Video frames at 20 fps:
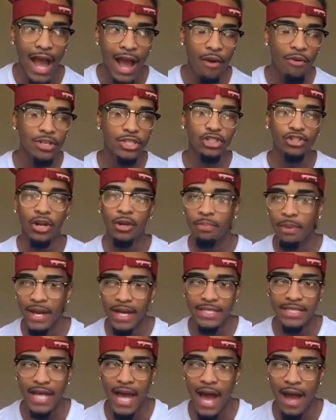I went straight
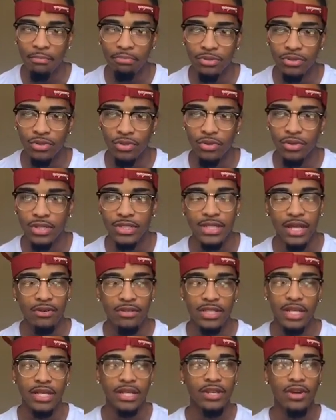past the Apple store because I
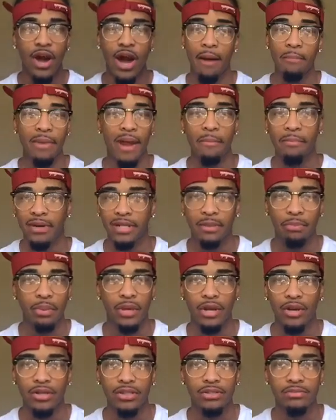was like, you know, I'm not about to
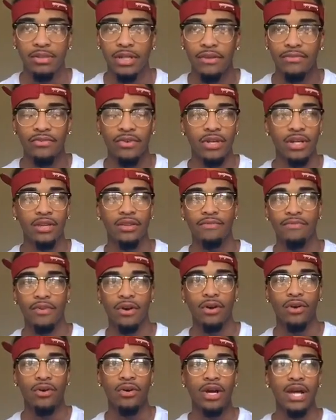pay all this money for another
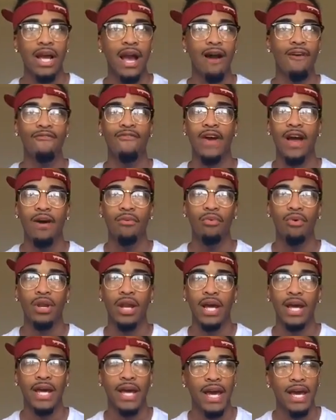phone. I'm fine with what
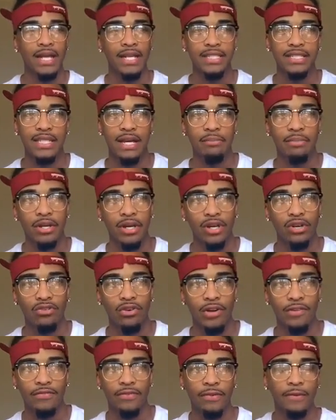I got. Let's not be
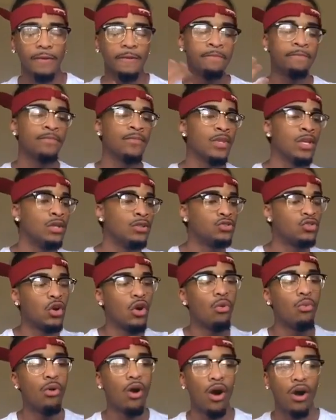ungrateful.
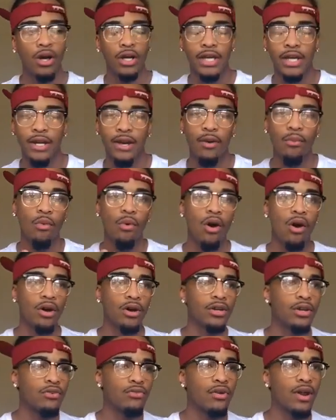So I'm walking
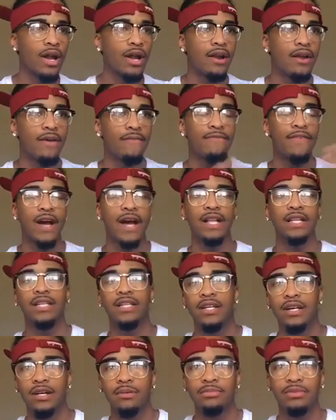around. I finally
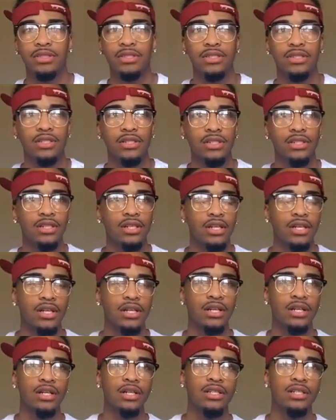come
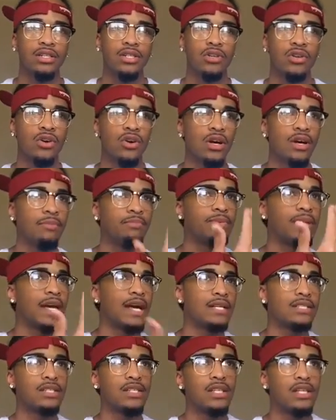to, you go up the
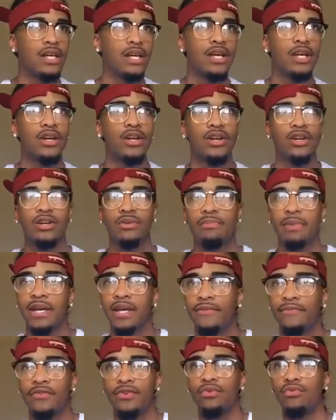escalator,
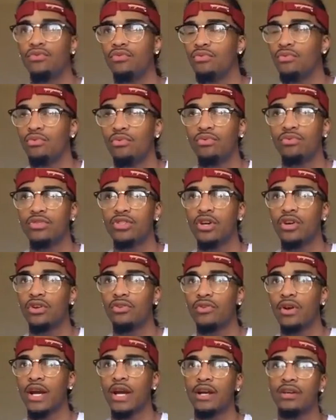make a few
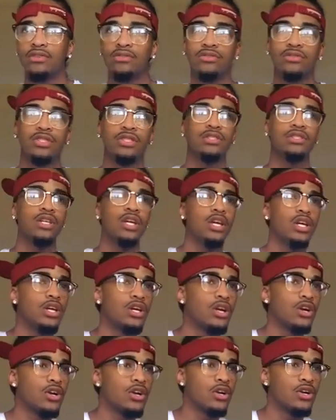turnarounds and
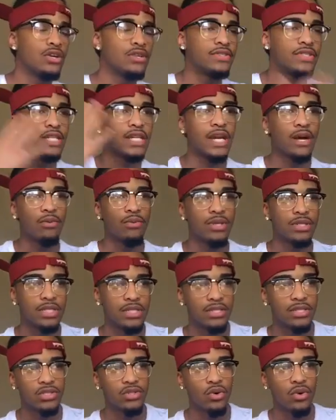curves, and I went
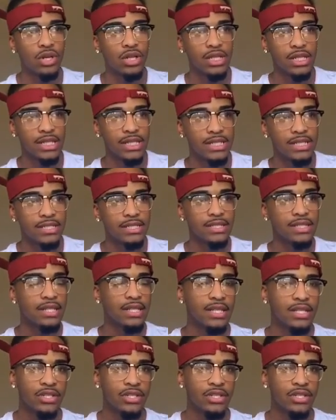to the store Lids.